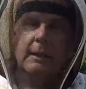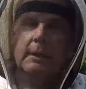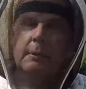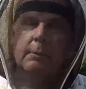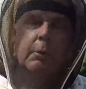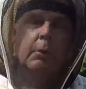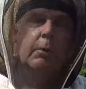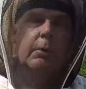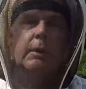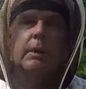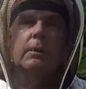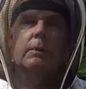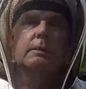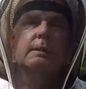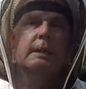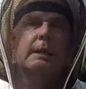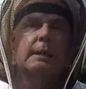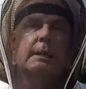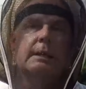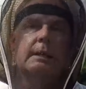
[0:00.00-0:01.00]
The brood
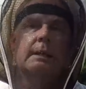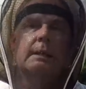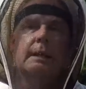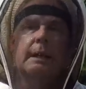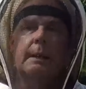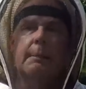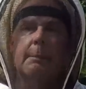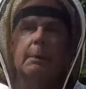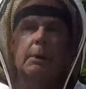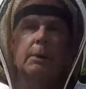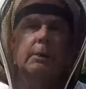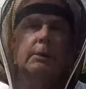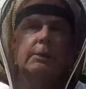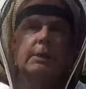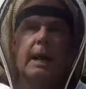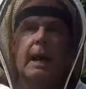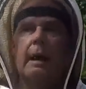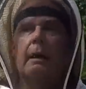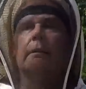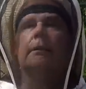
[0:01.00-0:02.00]
goes in, they emerge
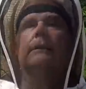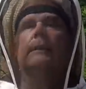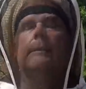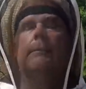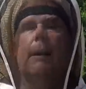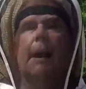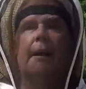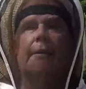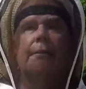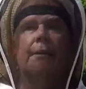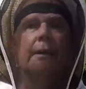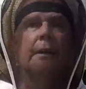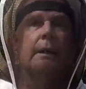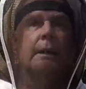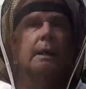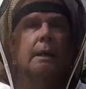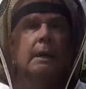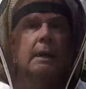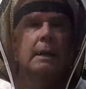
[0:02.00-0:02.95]
out, they backfill it.